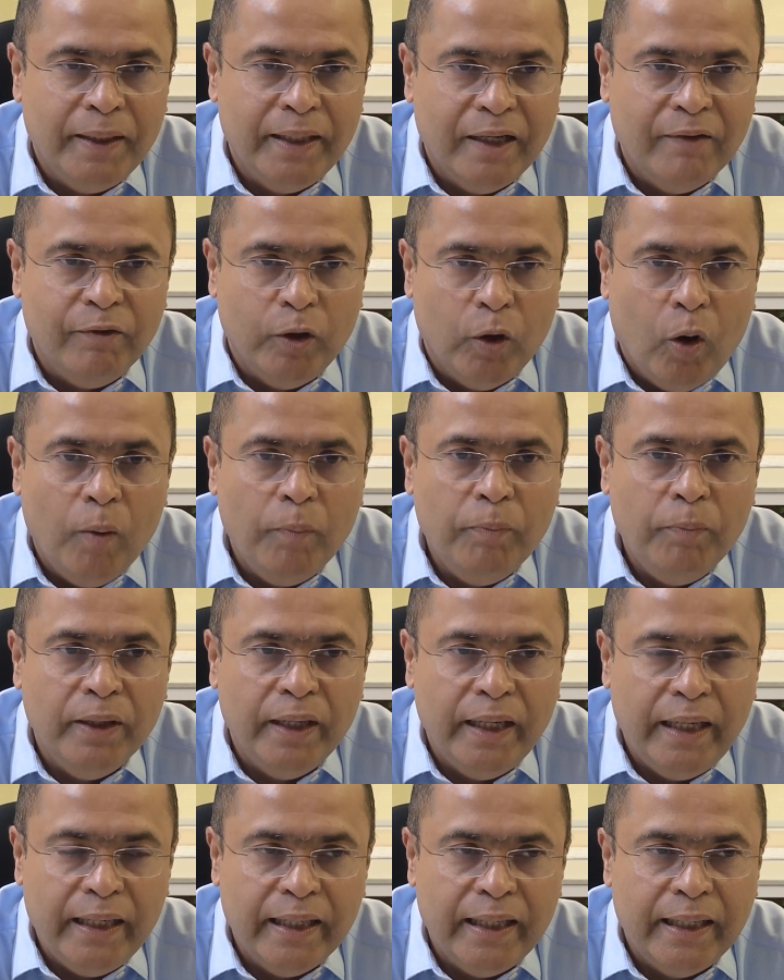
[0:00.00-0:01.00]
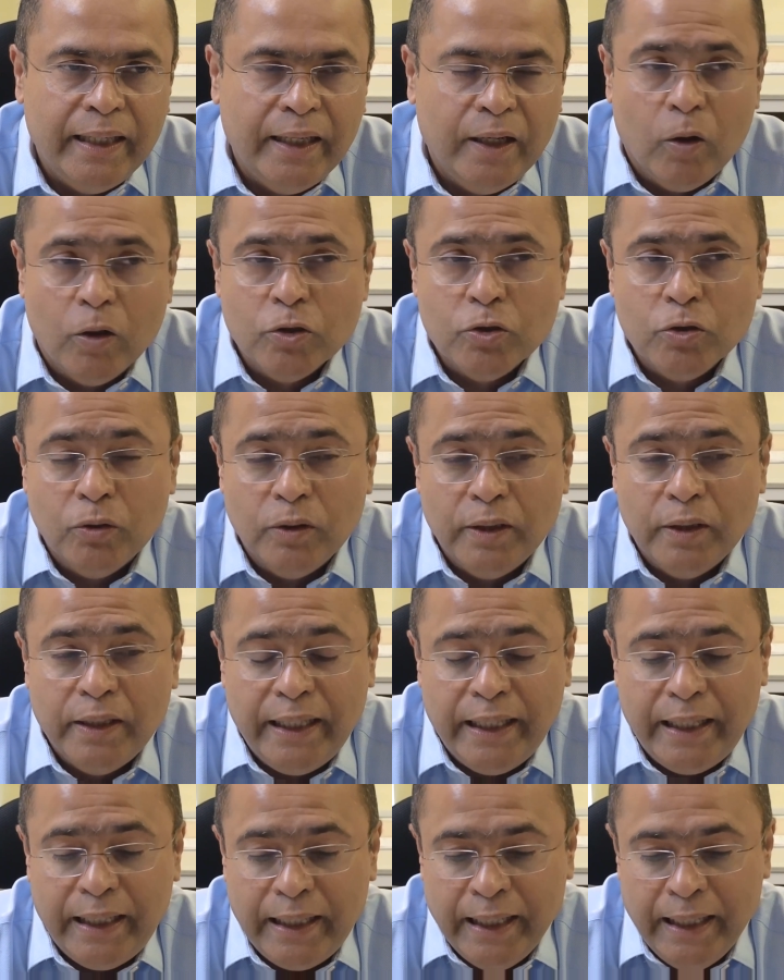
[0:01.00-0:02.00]
that we operate in, and also
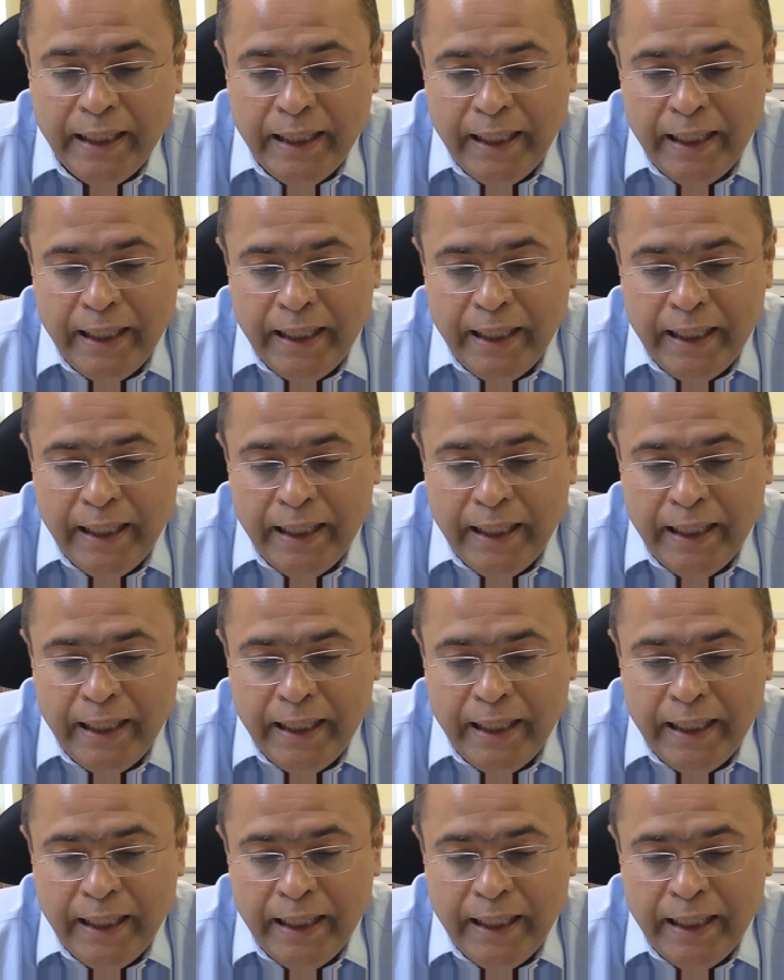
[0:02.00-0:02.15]
the